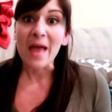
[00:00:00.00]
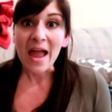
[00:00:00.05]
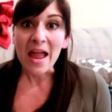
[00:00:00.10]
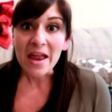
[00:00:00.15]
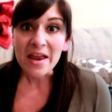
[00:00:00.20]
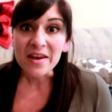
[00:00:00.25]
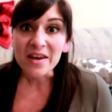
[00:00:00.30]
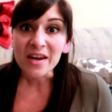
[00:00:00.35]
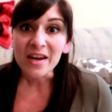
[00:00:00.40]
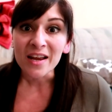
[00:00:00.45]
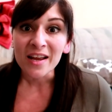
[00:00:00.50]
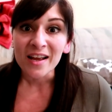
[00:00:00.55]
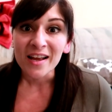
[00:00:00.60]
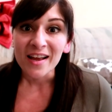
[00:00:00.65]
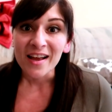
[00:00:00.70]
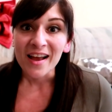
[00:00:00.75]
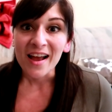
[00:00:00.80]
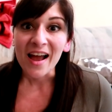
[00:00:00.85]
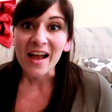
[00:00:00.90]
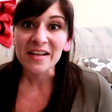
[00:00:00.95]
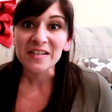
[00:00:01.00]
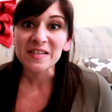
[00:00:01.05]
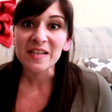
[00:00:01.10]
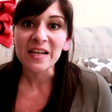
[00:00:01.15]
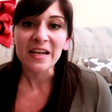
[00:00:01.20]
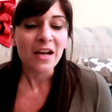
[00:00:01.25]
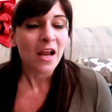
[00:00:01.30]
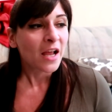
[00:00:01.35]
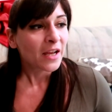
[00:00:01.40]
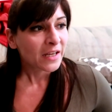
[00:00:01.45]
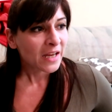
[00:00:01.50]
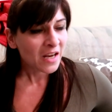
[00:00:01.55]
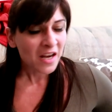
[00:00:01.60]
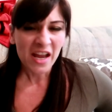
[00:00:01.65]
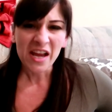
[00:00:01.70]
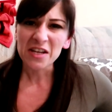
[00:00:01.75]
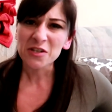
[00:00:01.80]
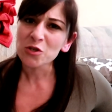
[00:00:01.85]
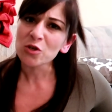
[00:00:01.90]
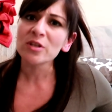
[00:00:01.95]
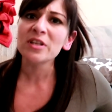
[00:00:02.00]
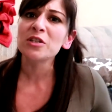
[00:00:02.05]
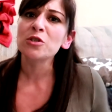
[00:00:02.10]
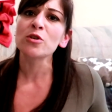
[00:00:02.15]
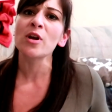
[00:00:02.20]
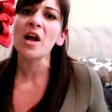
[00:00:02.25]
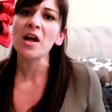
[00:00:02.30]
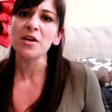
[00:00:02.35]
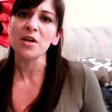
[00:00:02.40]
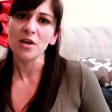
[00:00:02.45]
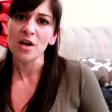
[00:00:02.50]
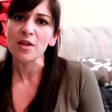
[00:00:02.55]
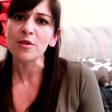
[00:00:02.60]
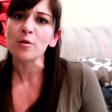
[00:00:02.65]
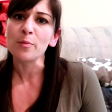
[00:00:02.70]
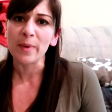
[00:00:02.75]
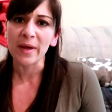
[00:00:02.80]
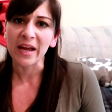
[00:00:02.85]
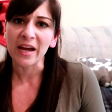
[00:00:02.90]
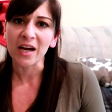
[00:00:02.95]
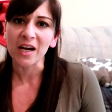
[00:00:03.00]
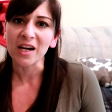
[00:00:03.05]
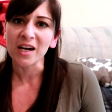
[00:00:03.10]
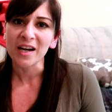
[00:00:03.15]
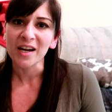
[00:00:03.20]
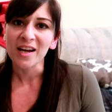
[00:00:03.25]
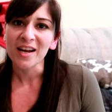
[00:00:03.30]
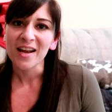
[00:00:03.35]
then I said, can I actually try on another pair?